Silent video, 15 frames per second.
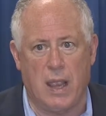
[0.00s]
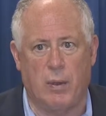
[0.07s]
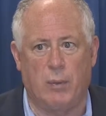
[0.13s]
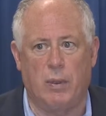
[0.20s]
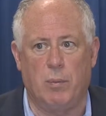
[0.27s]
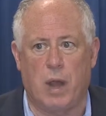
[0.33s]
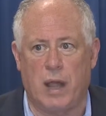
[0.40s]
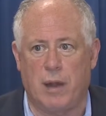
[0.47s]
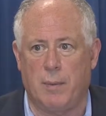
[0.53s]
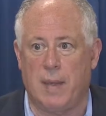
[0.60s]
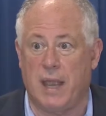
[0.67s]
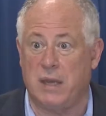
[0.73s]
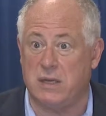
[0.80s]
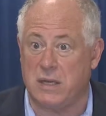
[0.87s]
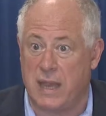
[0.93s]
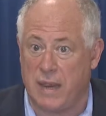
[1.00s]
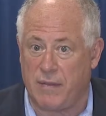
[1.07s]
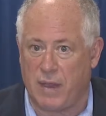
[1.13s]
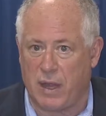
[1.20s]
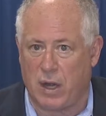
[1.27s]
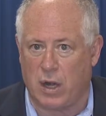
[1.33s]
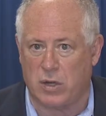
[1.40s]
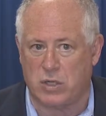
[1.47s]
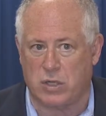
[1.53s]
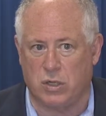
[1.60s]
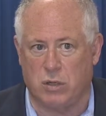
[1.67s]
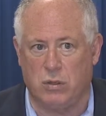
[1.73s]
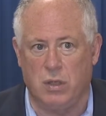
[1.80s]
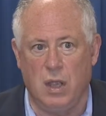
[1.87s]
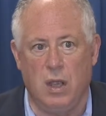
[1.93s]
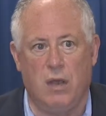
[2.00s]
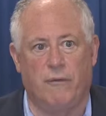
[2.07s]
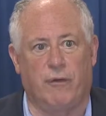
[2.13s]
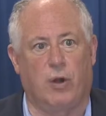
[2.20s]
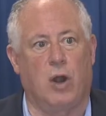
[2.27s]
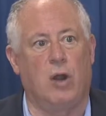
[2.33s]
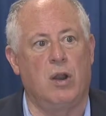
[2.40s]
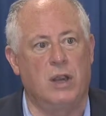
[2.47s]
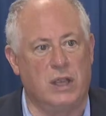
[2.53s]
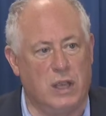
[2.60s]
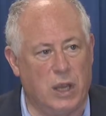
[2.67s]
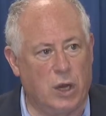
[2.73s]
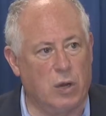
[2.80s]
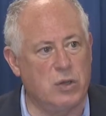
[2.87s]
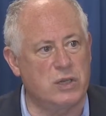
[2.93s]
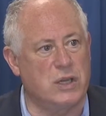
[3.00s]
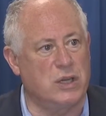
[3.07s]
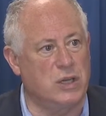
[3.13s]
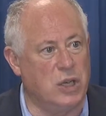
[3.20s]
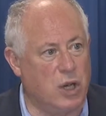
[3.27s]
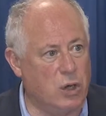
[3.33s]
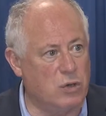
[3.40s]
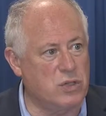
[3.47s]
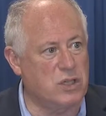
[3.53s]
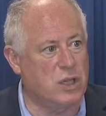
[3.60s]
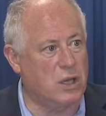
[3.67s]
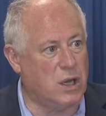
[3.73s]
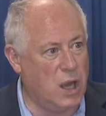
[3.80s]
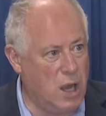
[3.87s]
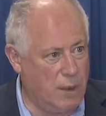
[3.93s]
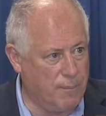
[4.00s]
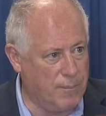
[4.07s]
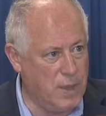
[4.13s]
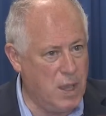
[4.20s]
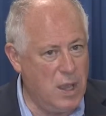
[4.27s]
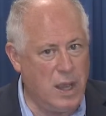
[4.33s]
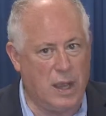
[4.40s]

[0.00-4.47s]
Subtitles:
and we want to maintain that arsenal for years and years to come.